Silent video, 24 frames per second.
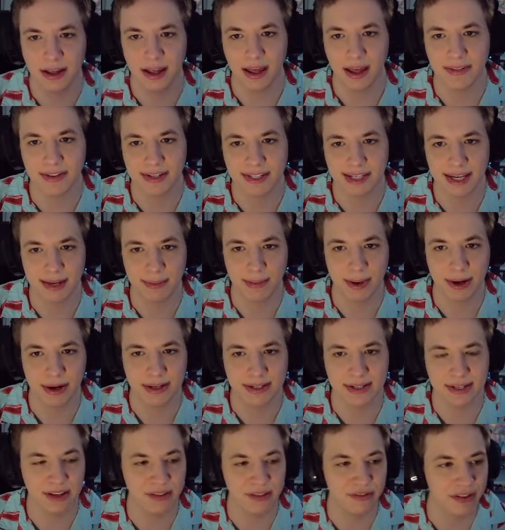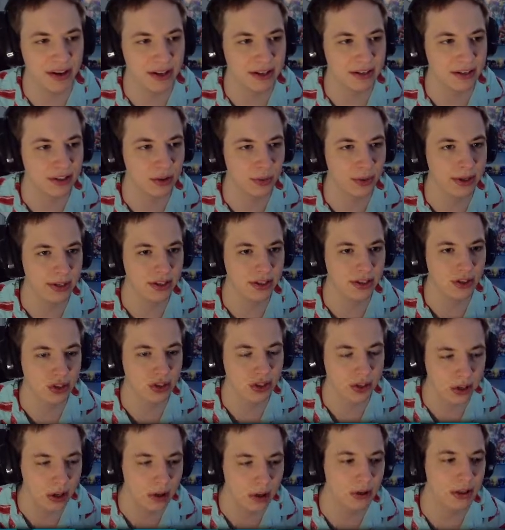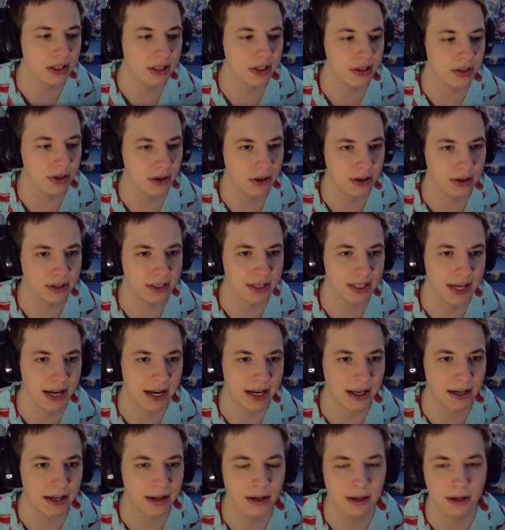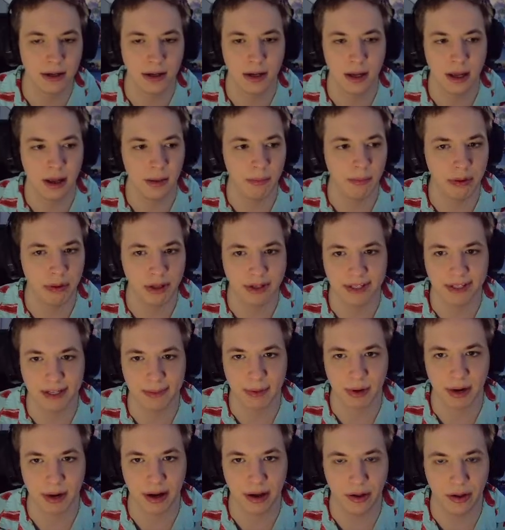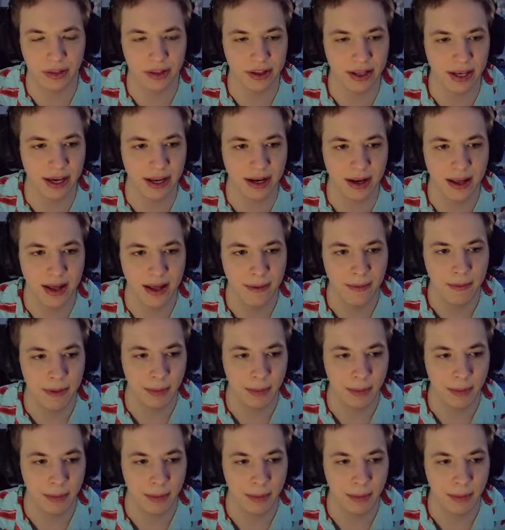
and the same amount of defense, so we can slowly start to kind of build up our health again.